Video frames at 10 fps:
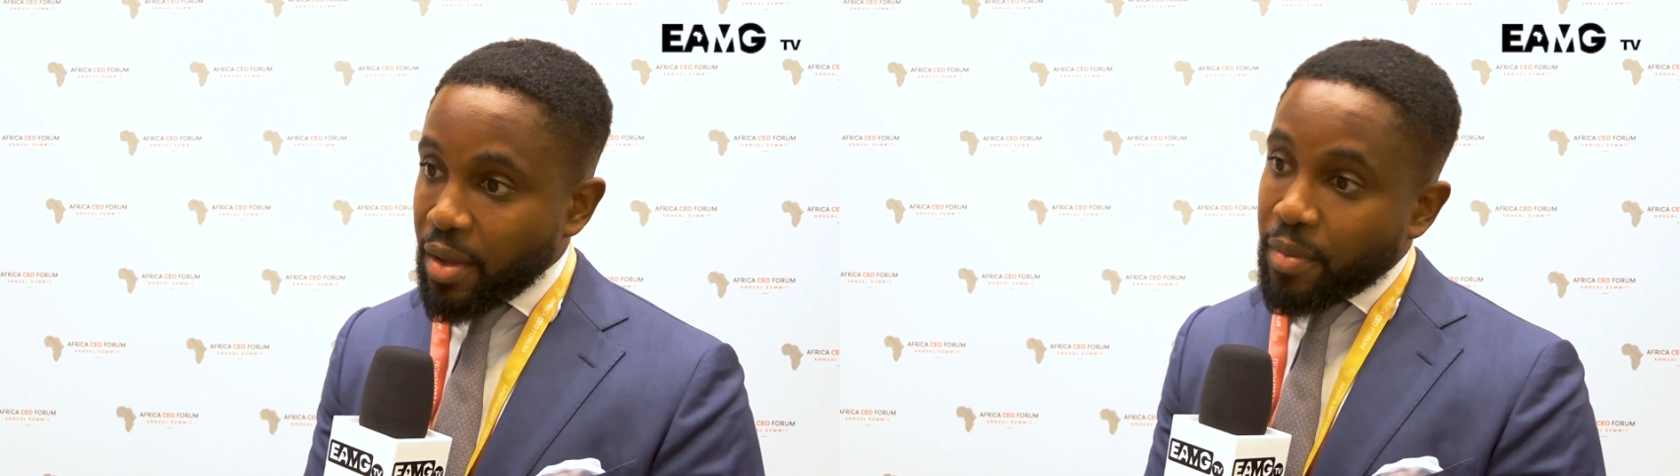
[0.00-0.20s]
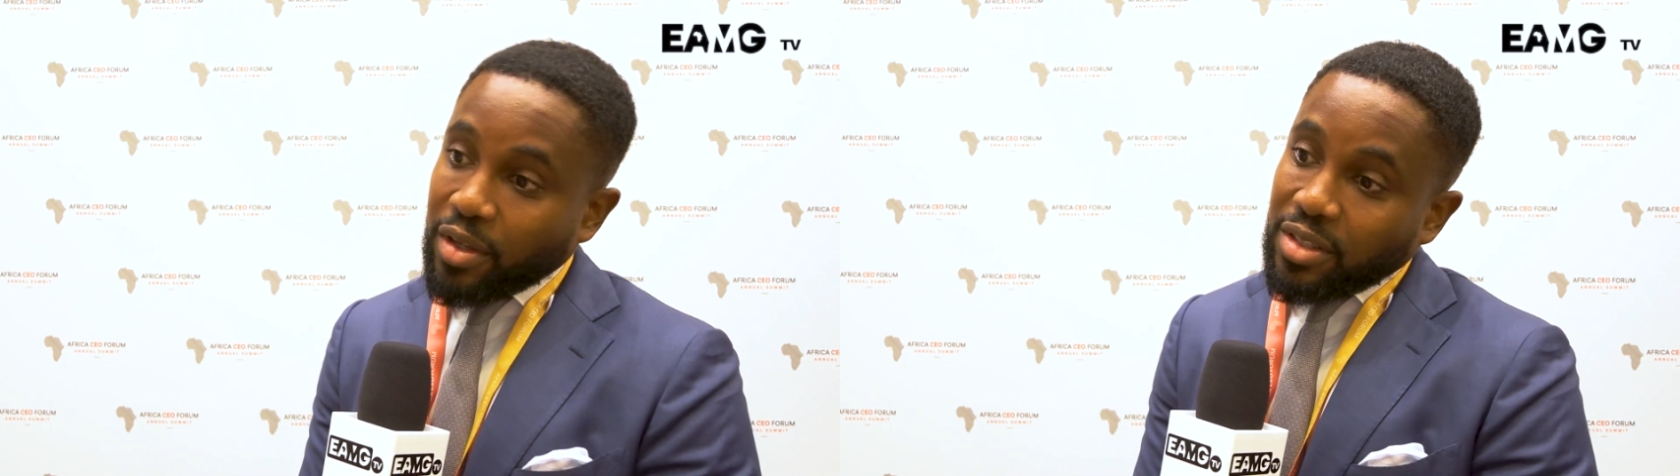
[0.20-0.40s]

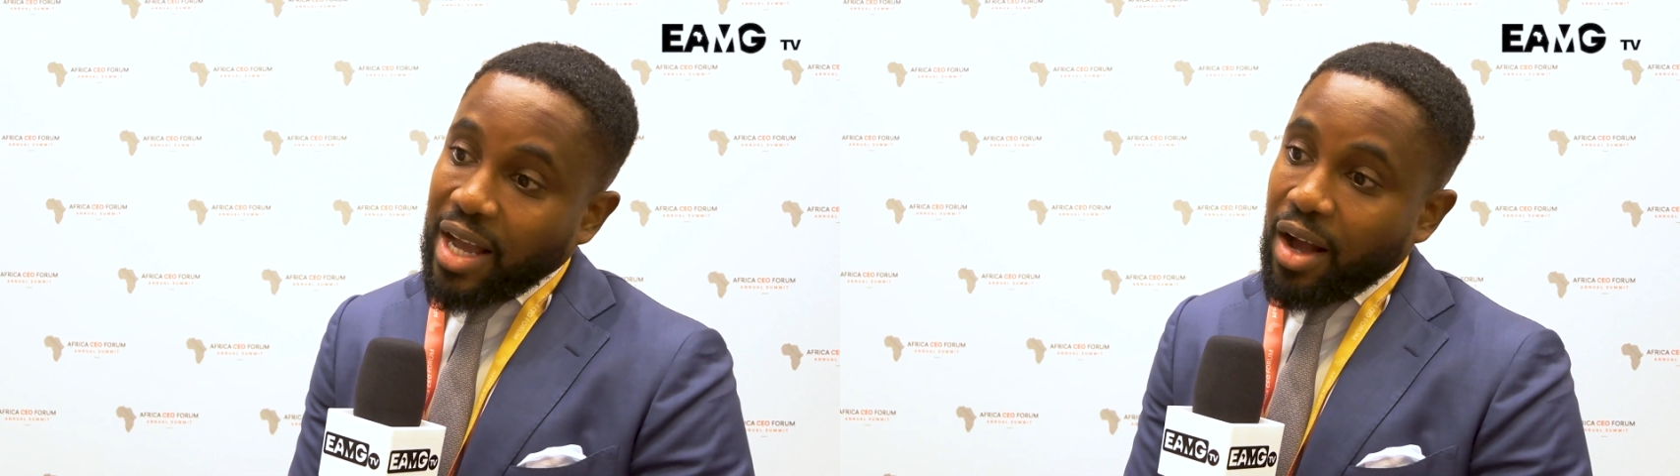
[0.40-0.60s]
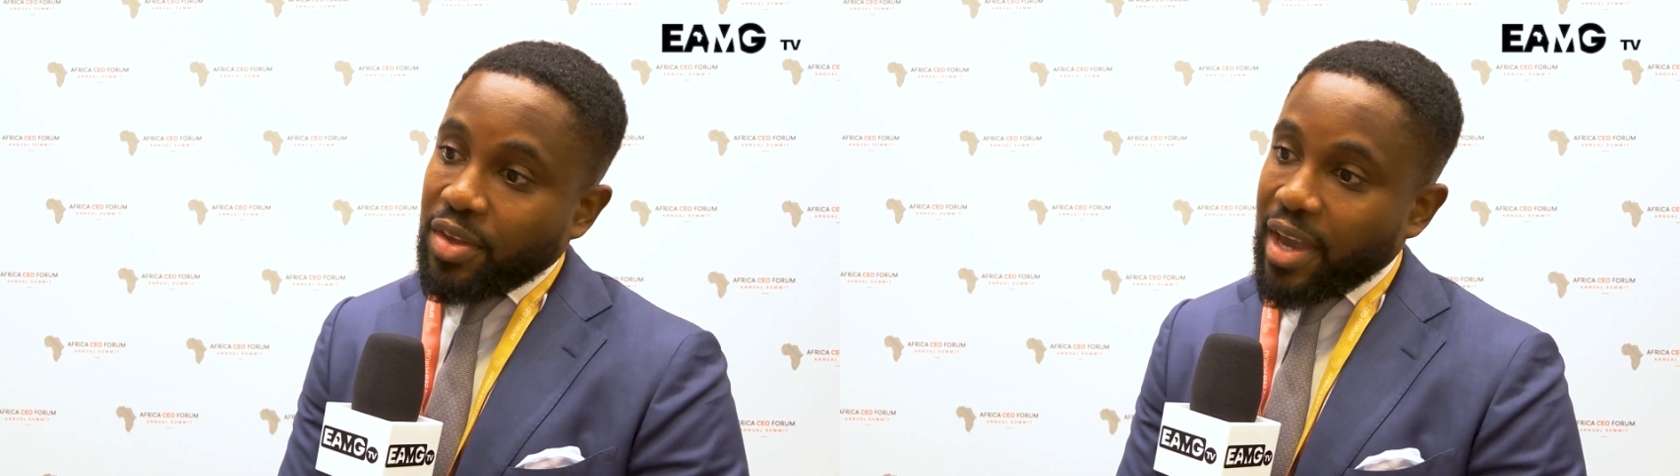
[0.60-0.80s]
Because
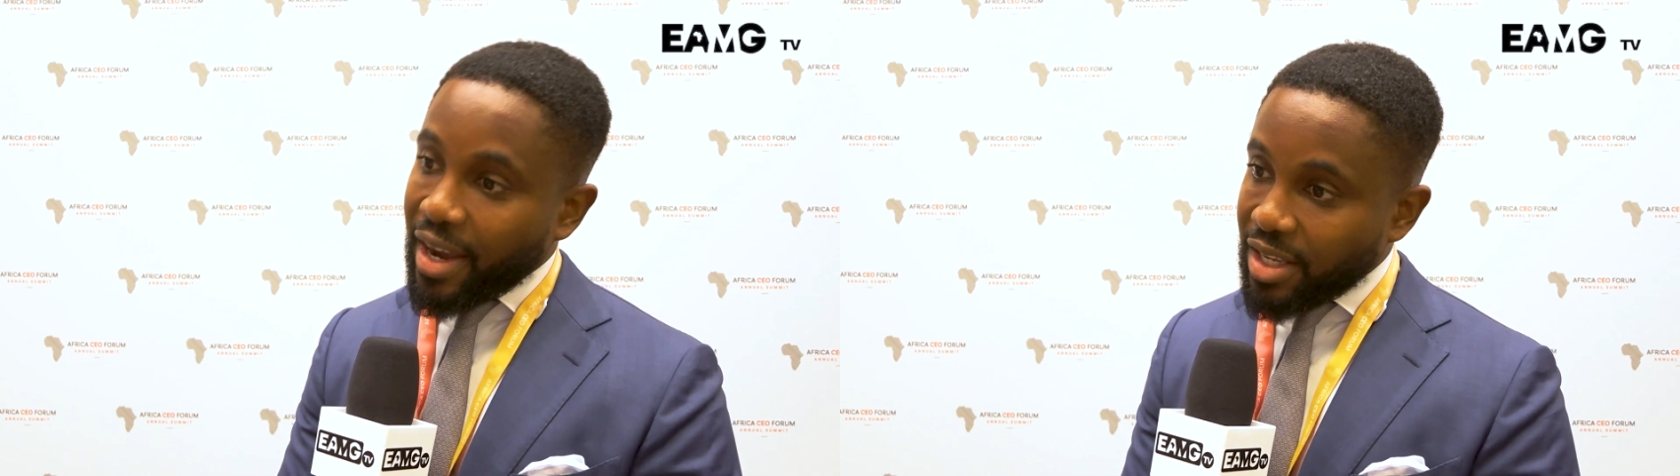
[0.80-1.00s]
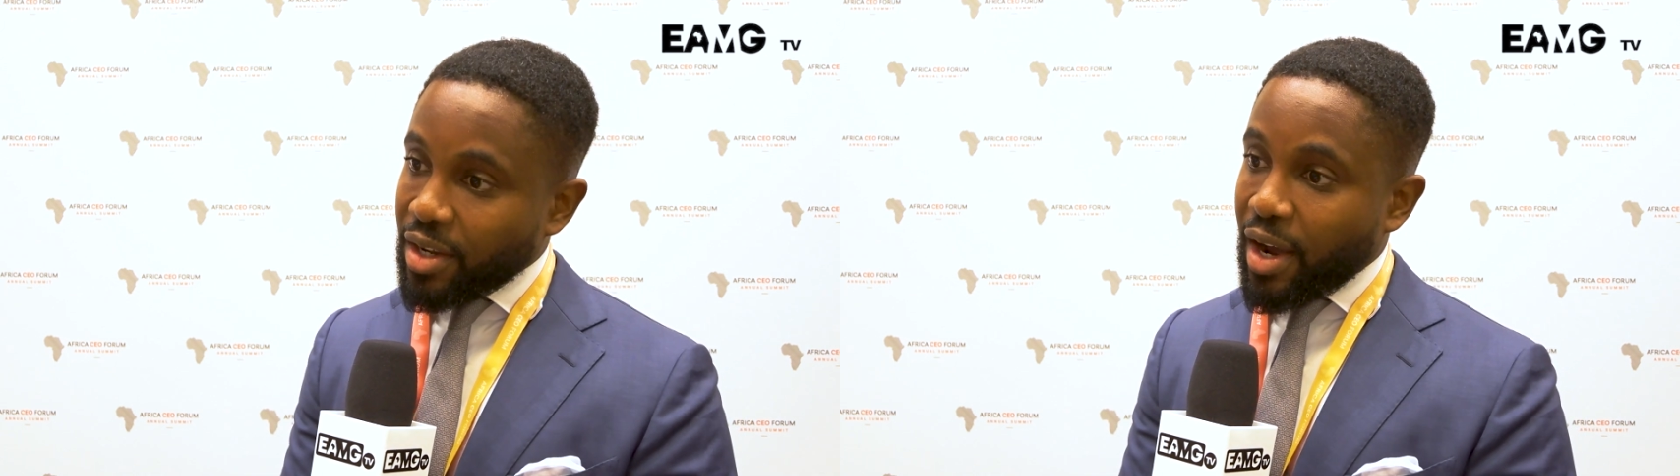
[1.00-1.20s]
now the
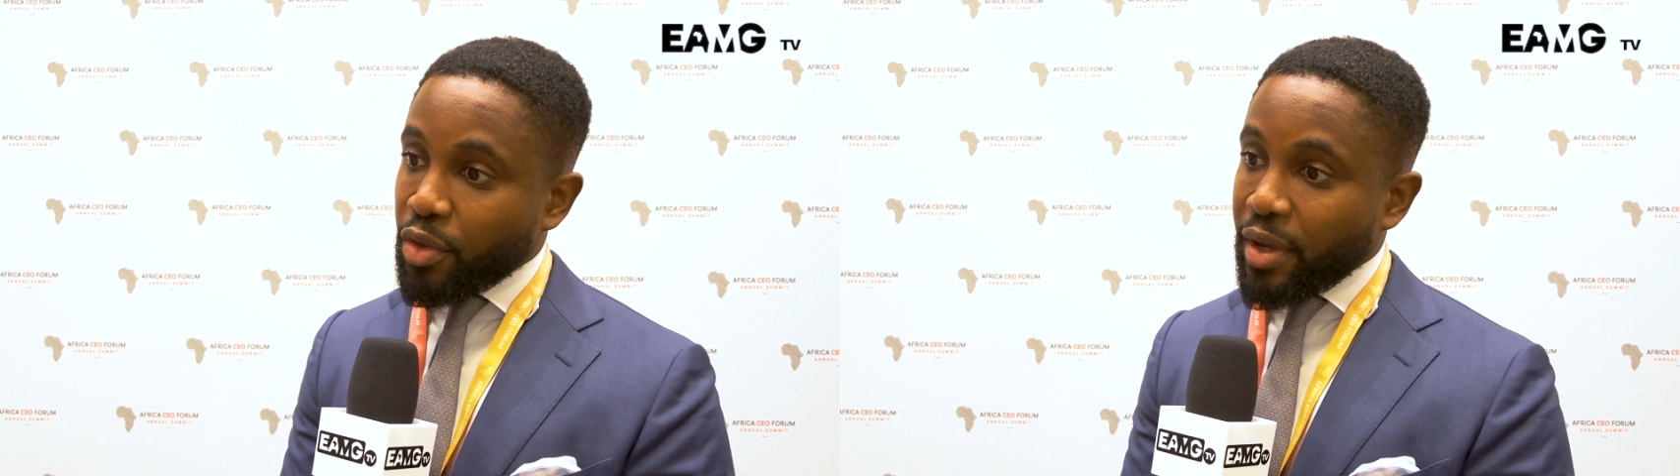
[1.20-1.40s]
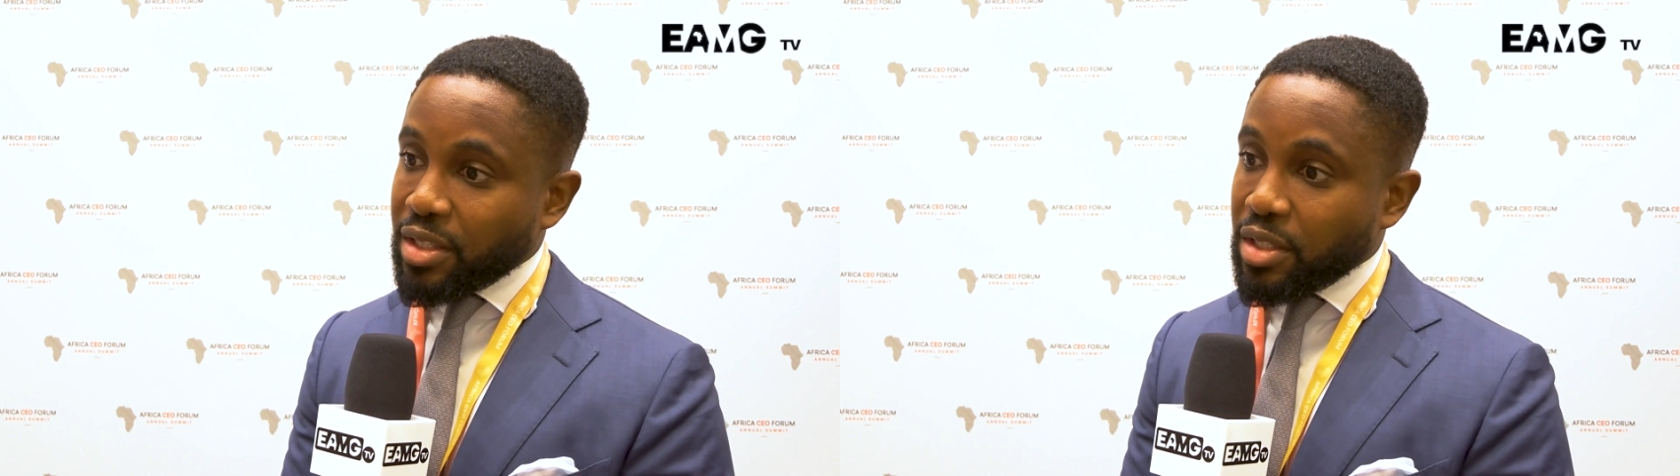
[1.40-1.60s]
idea
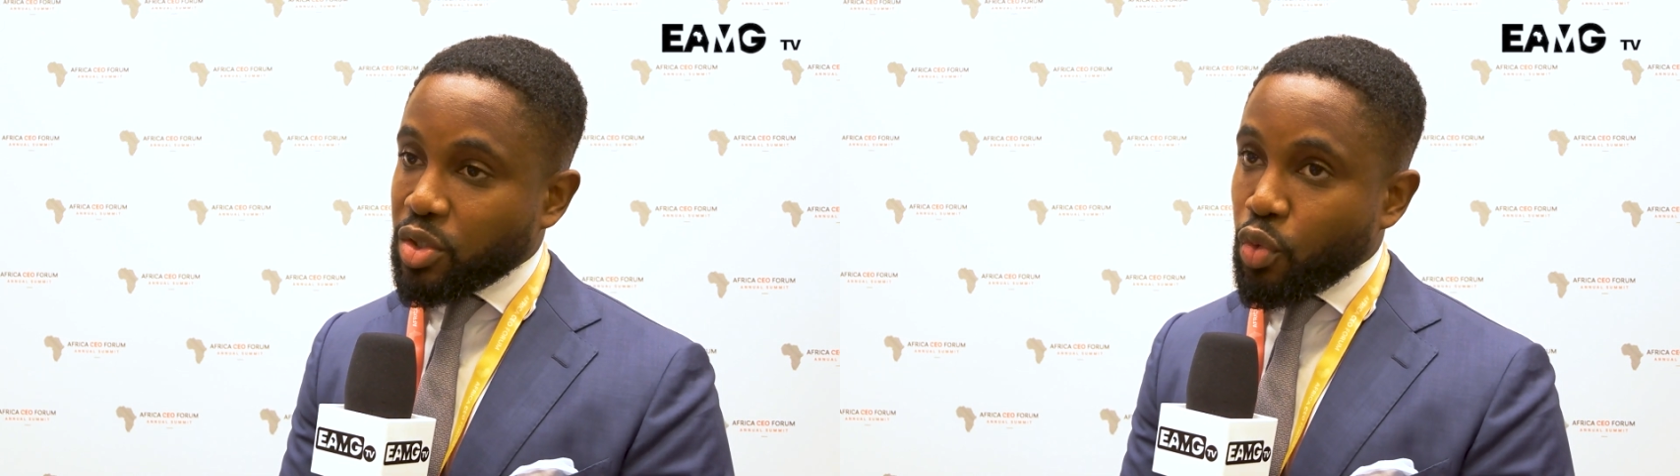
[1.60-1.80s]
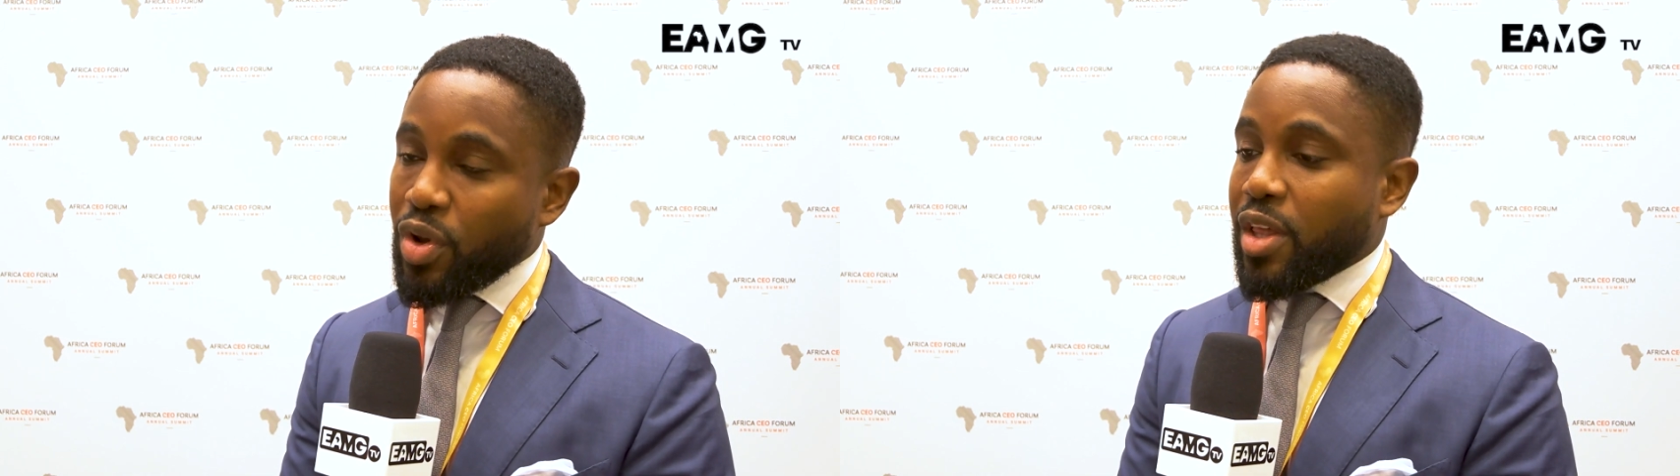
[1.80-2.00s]
nowadays is
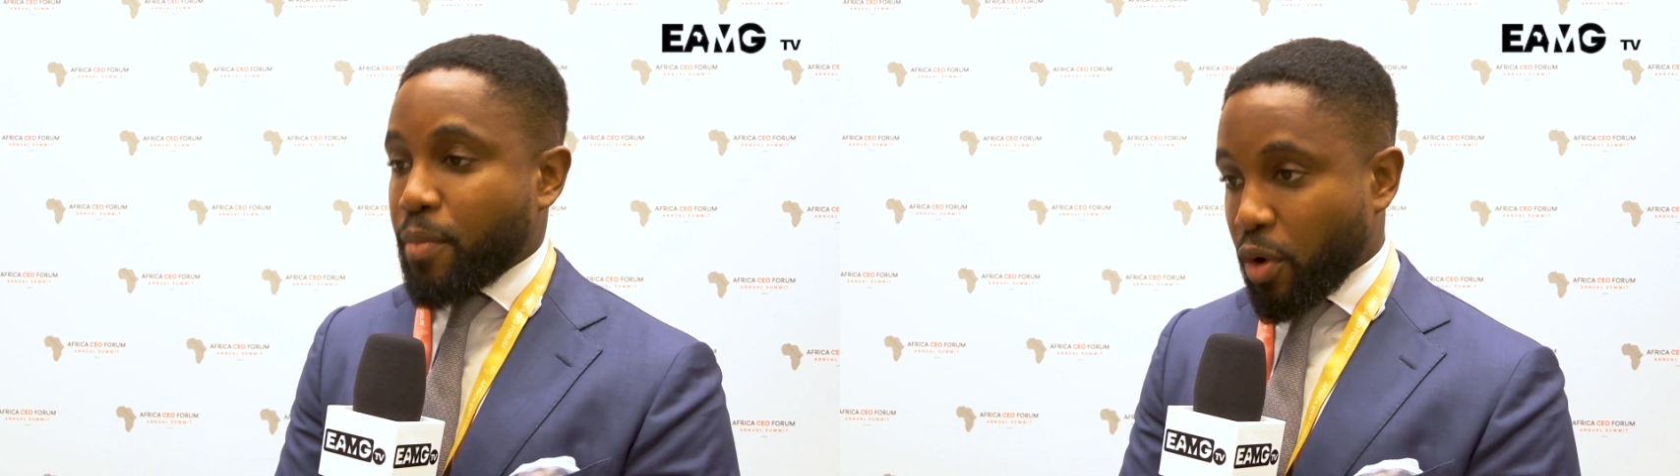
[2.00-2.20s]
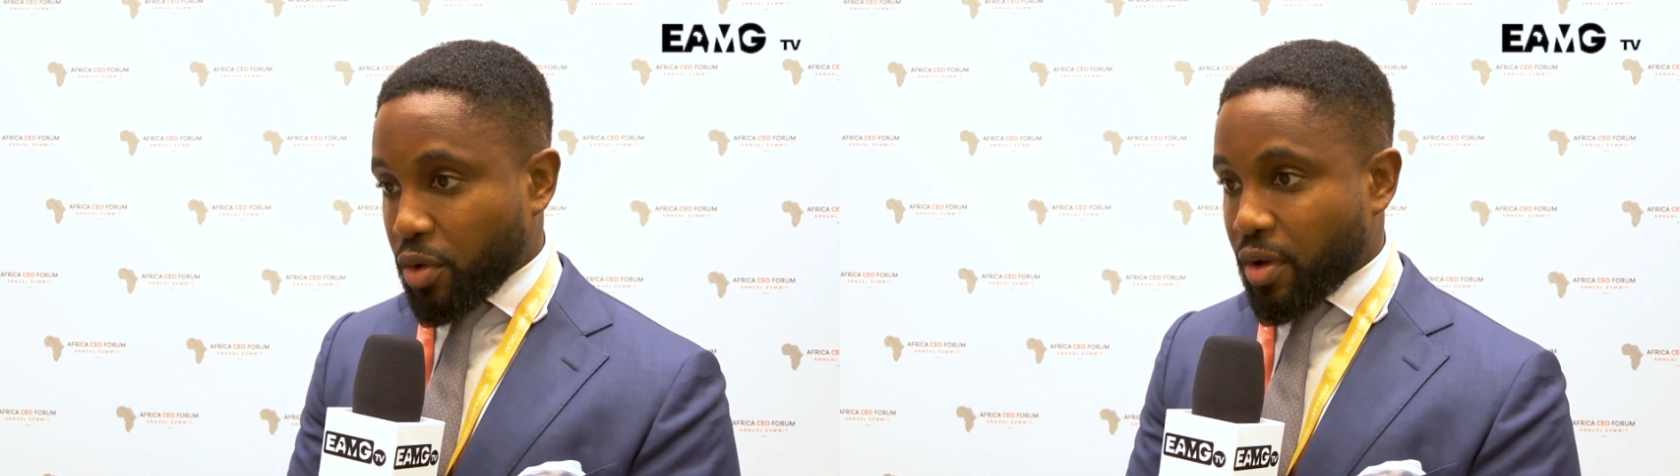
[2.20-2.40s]
to really
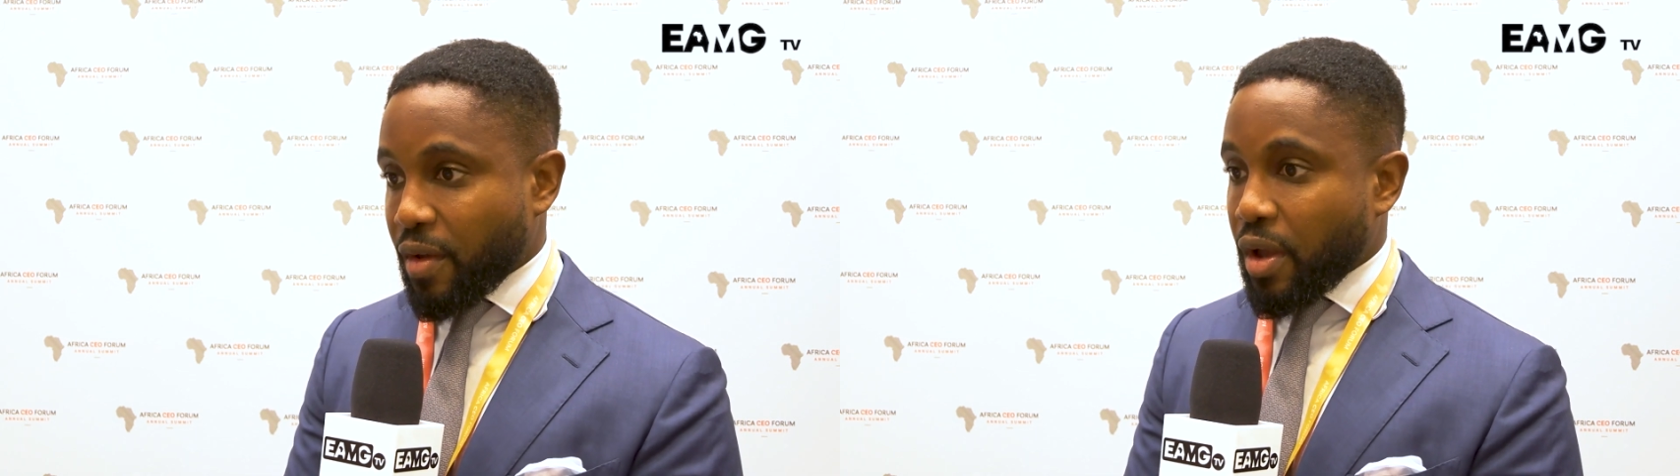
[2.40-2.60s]
build